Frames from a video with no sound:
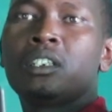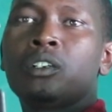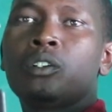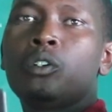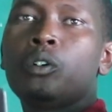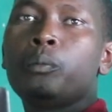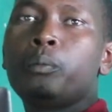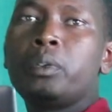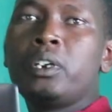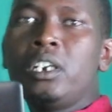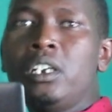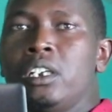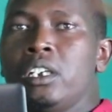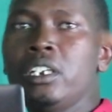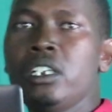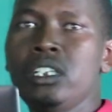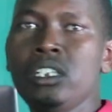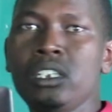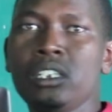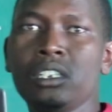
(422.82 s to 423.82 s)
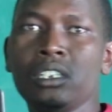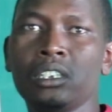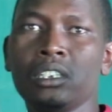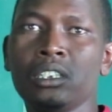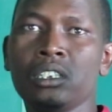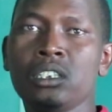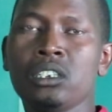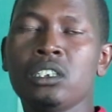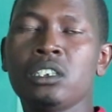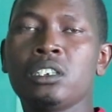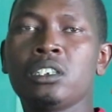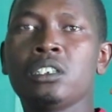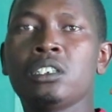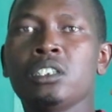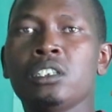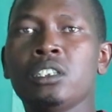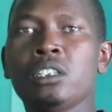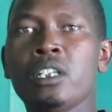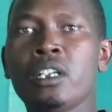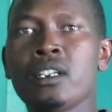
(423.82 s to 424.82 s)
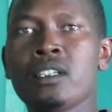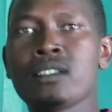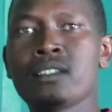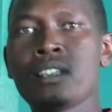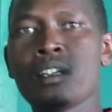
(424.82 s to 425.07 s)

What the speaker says: Completely, there is